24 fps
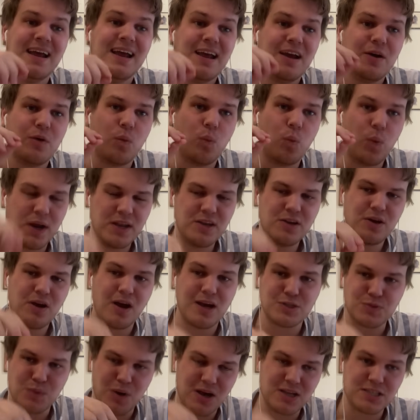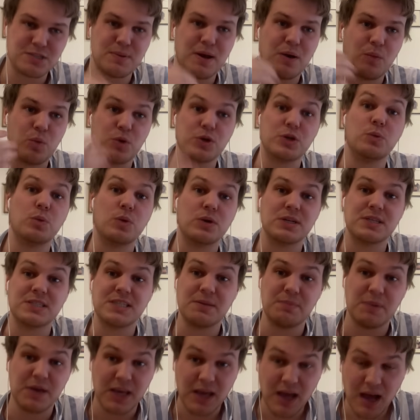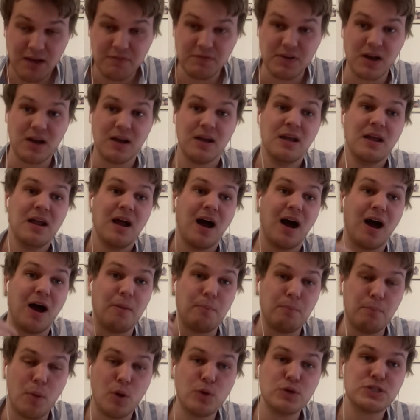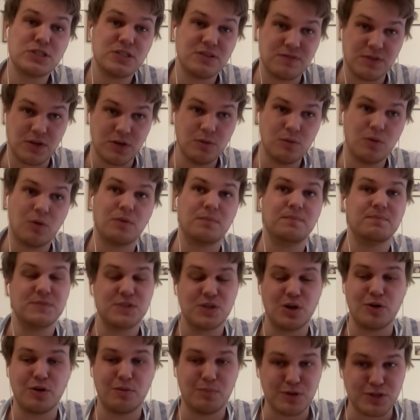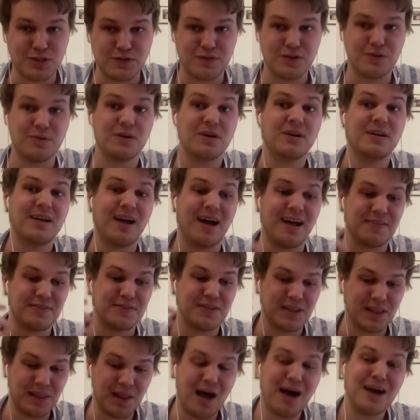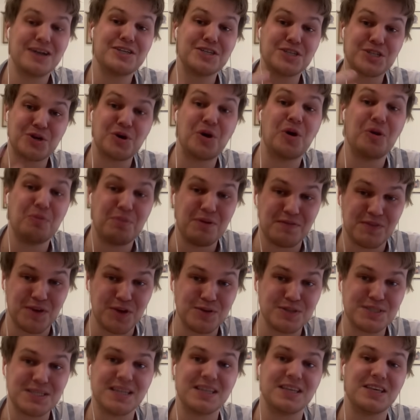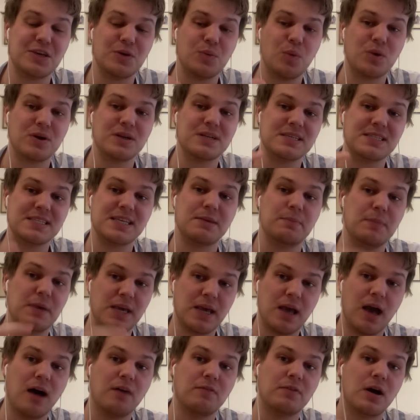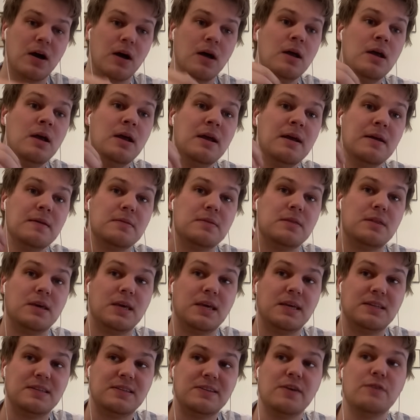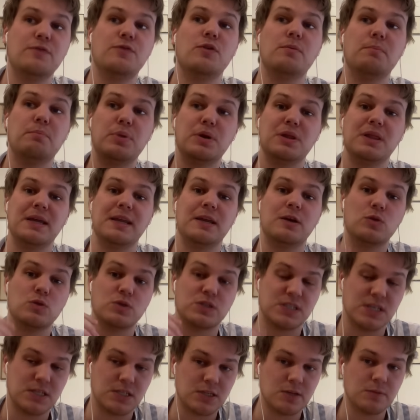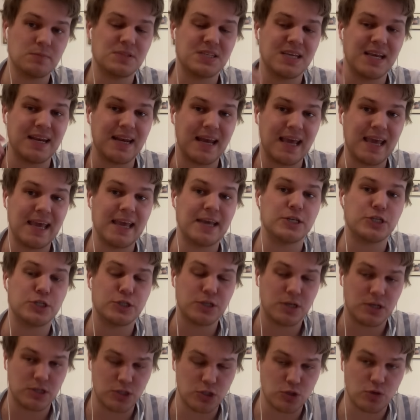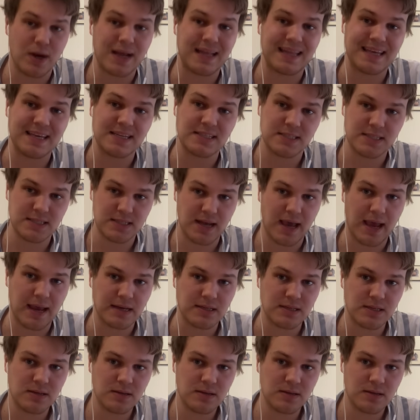when you guys were asked about what you wanted to see me cover, most of you, or sorry, not most of you, the largest group of you said that you wanted to see me cover the different political systems in each Australian state.